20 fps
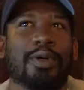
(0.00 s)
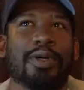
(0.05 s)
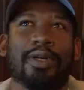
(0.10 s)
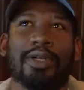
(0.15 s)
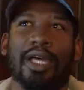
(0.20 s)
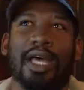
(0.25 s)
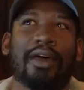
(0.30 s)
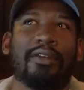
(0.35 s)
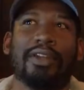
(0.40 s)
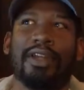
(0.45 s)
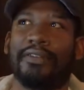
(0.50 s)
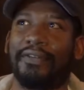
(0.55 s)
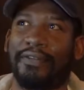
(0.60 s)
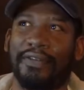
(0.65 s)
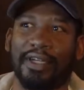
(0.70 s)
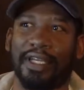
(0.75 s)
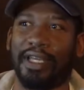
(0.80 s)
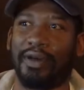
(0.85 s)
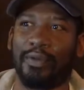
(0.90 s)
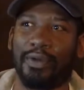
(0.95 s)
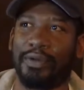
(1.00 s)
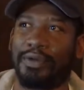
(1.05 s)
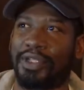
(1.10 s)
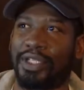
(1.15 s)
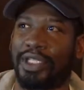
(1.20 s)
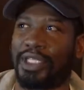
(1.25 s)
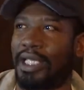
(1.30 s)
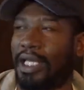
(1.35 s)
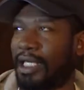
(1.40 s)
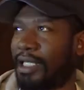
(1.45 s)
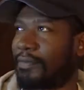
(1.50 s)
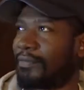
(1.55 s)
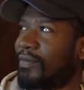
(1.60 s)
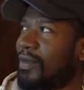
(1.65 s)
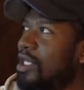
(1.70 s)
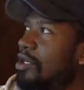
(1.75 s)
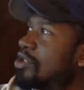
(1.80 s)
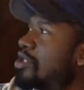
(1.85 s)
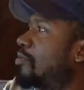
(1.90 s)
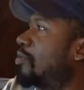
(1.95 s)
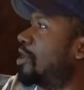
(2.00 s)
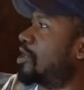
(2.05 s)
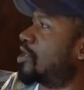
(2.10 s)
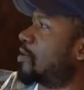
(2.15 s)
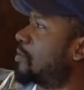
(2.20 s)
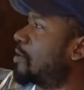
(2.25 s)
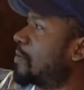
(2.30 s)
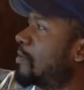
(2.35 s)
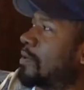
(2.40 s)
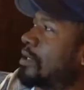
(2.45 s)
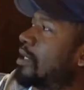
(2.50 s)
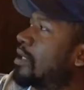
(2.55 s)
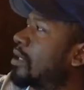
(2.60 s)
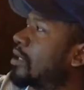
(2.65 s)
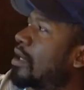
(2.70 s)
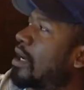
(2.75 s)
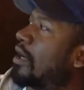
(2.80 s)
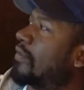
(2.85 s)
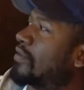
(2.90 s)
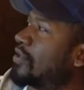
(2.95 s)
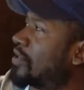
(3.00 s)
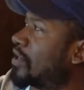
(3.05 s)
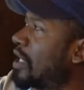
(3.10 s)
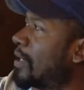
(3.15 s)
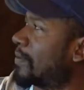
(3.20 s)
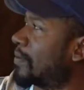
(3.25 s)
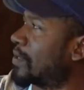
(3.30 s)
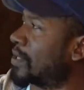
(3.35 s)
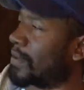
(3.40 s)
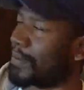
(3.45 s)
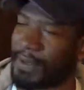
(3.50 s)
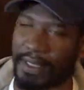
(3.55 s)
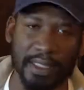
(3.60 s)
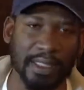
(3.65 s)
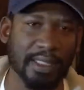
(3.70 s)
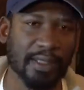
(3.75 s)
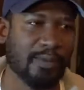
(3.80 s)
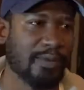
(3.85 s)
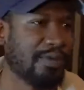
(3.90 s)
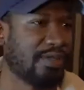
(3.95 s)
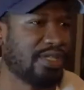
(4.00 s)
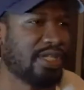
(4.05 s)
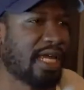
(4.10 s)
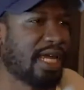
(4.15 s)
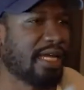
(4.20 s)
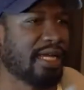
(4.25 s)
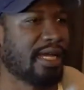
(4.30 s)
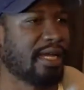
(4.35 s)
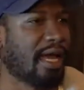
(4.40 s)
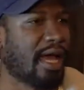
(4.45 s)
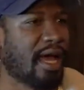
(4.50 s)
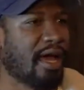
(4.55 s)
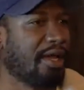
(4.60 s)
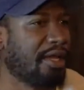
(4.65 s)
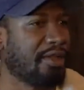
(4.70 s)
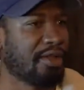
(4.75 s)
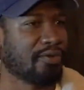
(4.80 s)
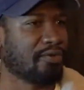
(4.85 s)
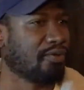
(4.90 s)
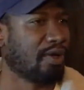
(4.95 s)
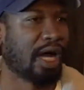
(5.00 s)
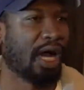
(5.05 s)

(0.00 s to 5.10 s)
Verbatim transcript: We were, I'll never forget, we were just like, there's a bunch of people in the coffee shop or something, and we were just hanging out, and The